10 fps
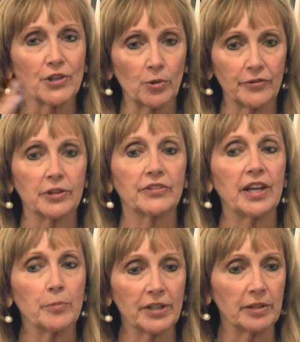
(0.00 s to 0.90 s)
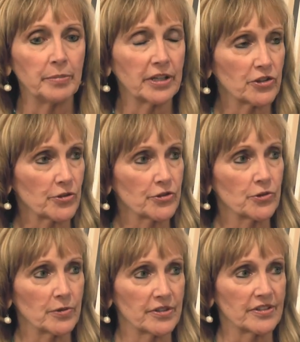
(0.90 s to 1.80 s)
So if they bring in pictures
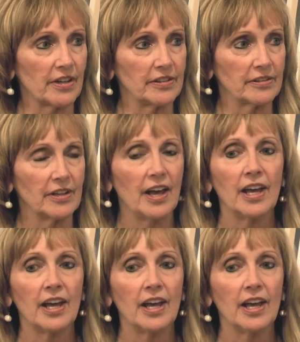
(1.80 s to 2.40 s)
to a designer,